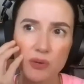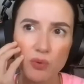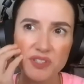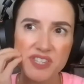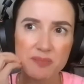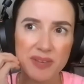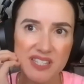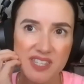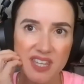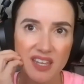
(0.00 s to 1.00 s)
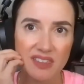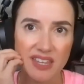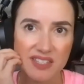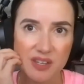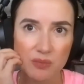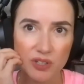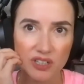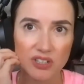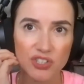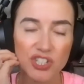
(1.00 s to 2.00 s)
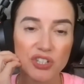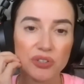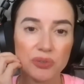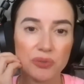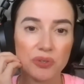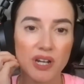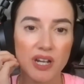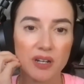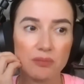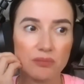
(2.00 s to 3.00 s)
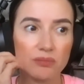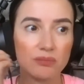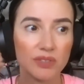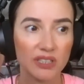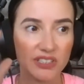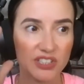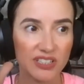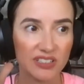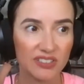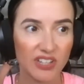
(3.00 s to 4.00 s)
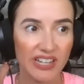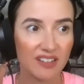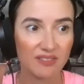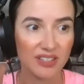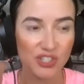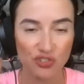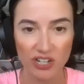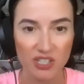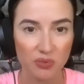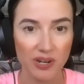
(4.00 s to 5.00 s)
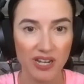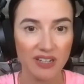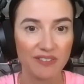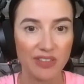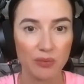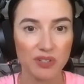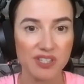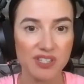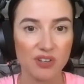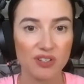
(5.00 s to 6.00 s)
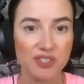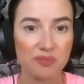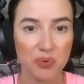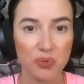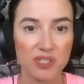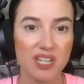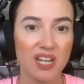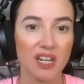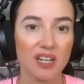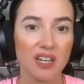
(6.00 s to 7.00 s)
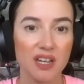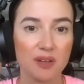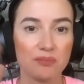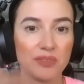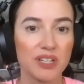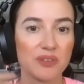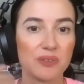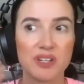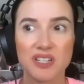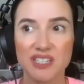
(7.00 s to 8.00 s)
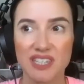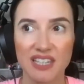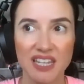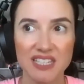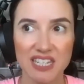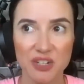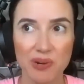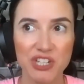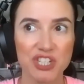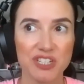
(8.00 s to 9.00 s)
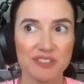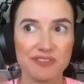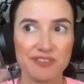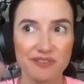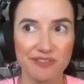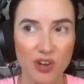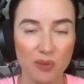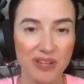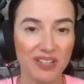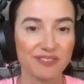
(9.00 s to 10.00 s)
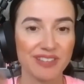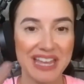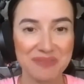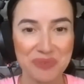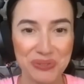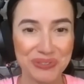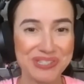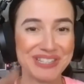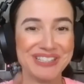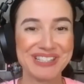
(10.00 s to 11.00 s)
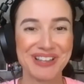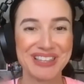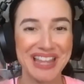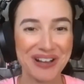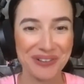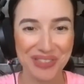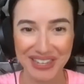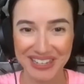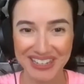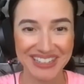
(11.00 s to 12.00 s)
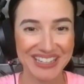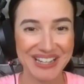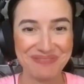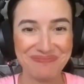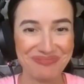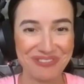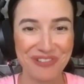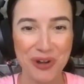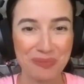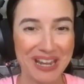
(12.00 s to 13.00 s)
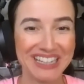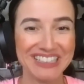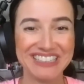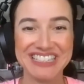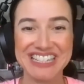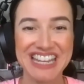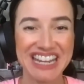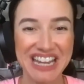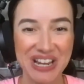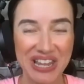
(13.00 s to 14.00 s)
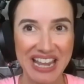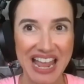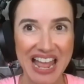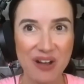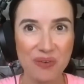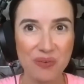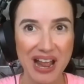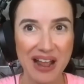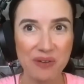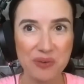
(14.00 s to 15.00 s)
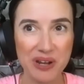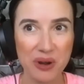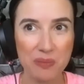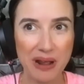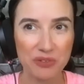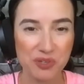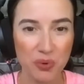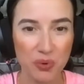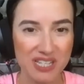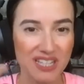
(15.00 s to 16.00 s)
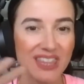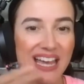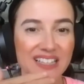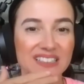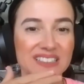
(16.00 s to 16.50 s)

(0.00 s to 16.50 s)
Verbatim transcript: so what's the best thing that someone can do um, like straight away if they want to start supporting, um, you know, con- the continuation of farming of animals and like the healthy um, farming and like how, how can we go about supporting that?